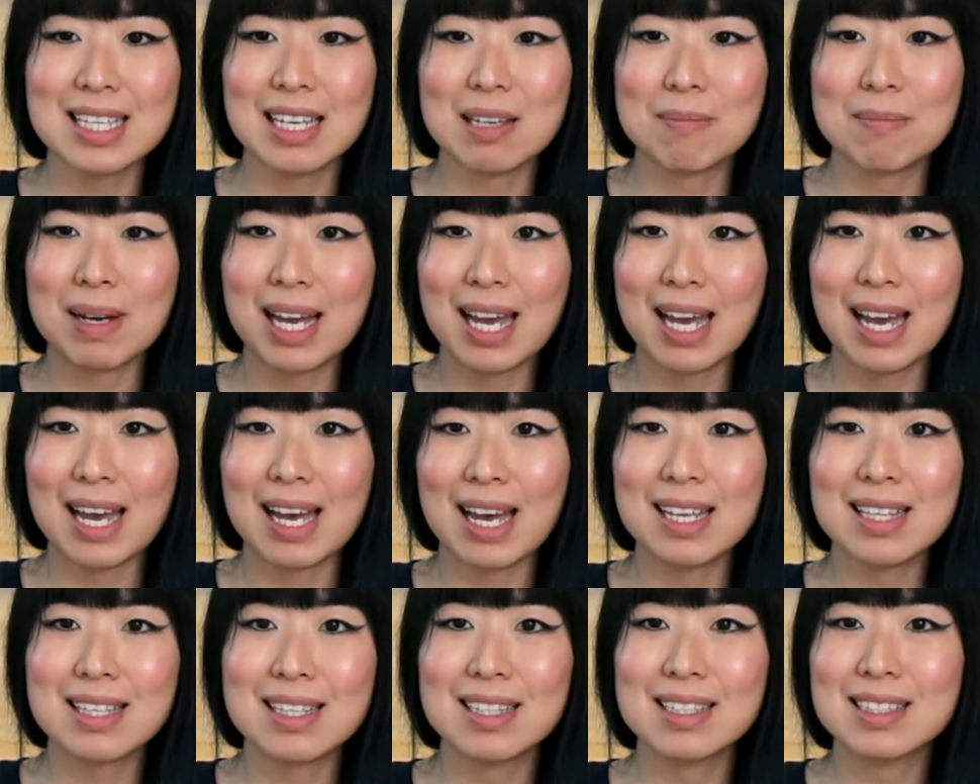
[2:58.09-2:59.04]
in my
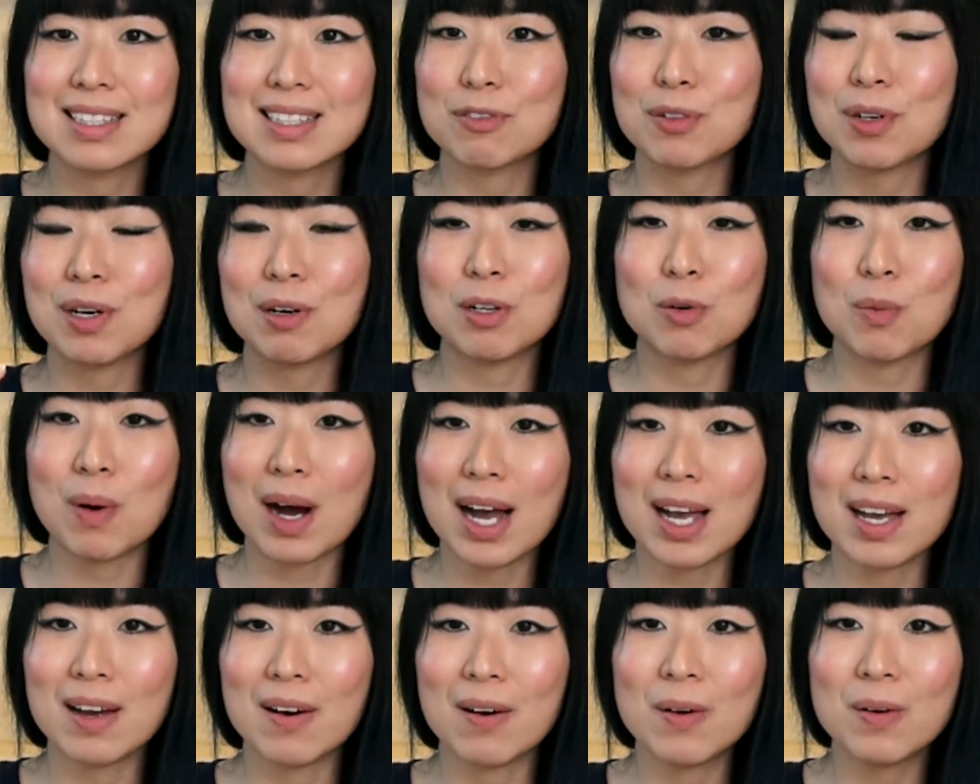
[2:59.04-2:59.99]
head for a
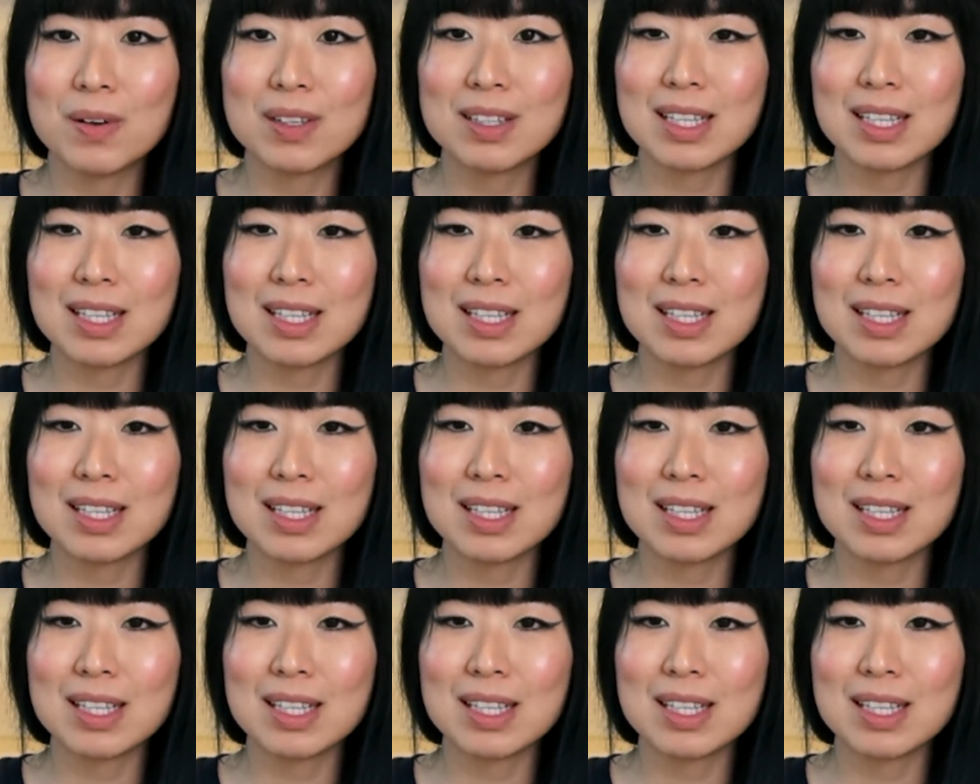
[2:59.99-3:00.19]
while,